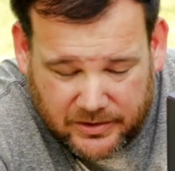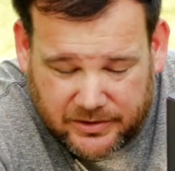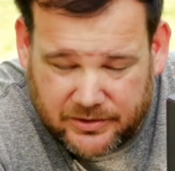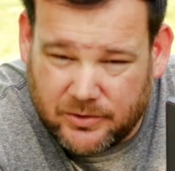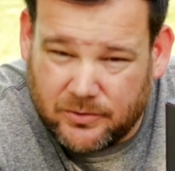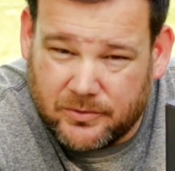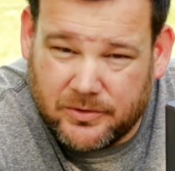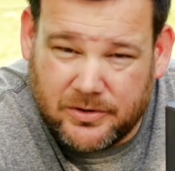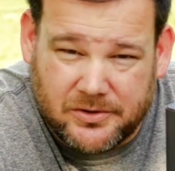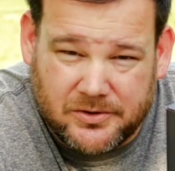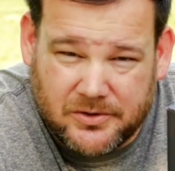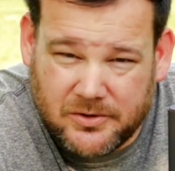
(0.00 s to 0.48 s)

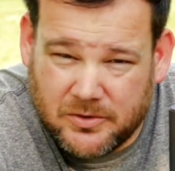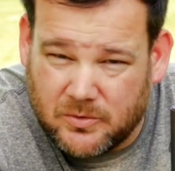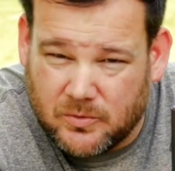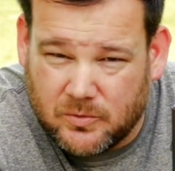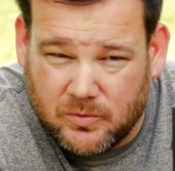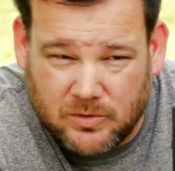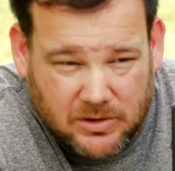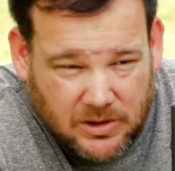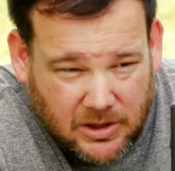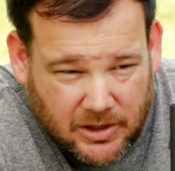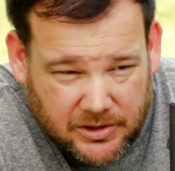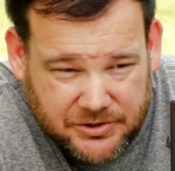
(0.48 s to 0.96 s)
you could
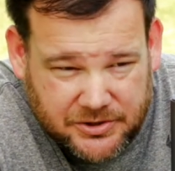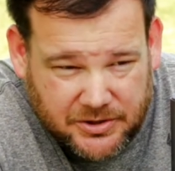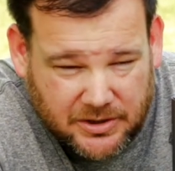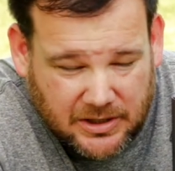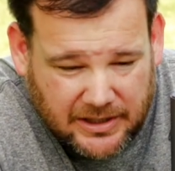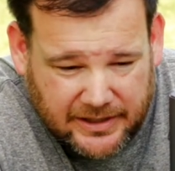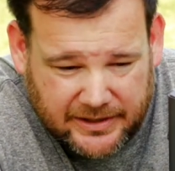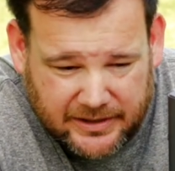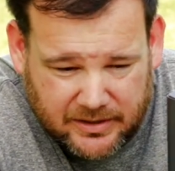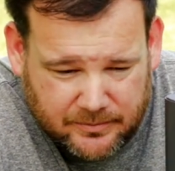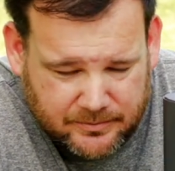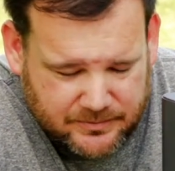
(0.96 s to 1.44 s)
do larger
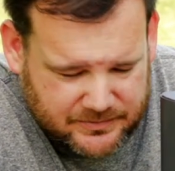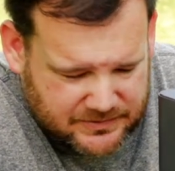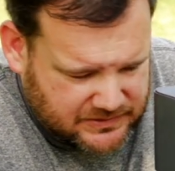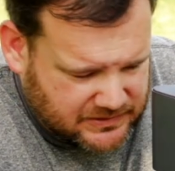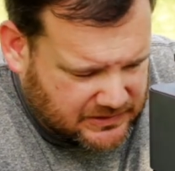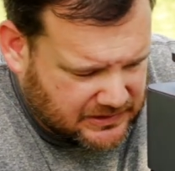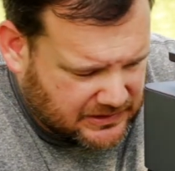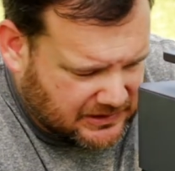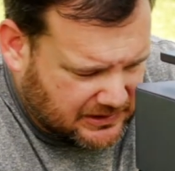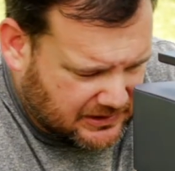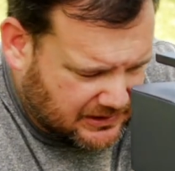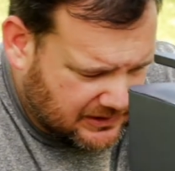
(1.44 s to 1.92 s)
items
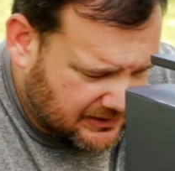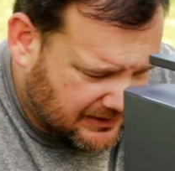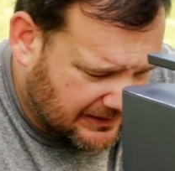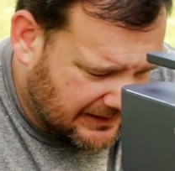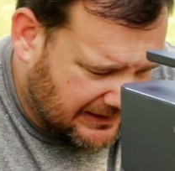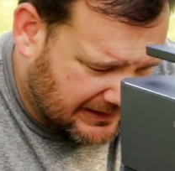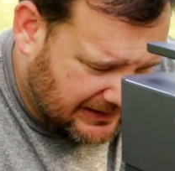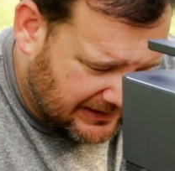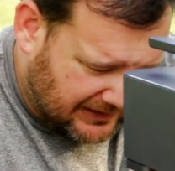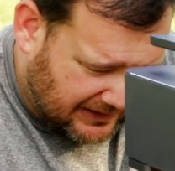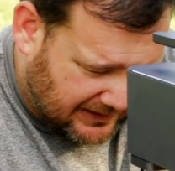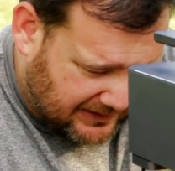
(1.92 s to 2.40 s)

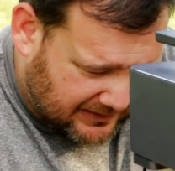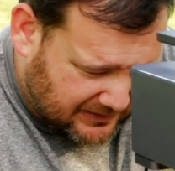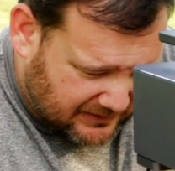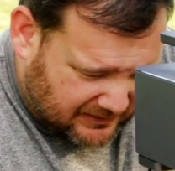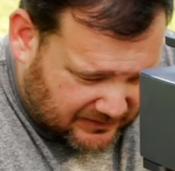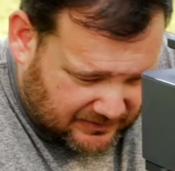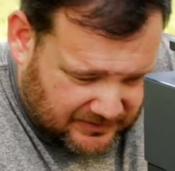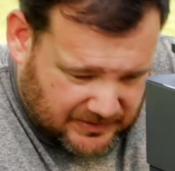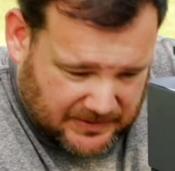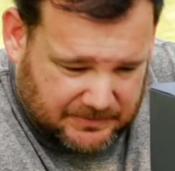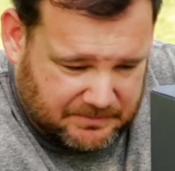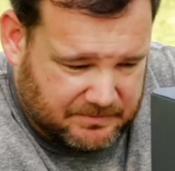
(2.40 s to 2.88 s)

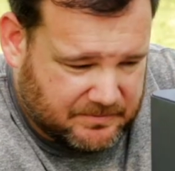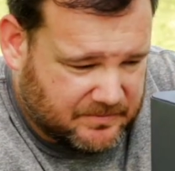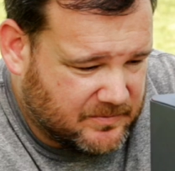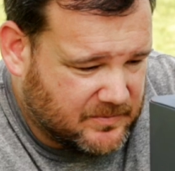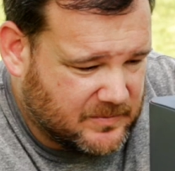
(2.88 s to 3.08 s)
and it,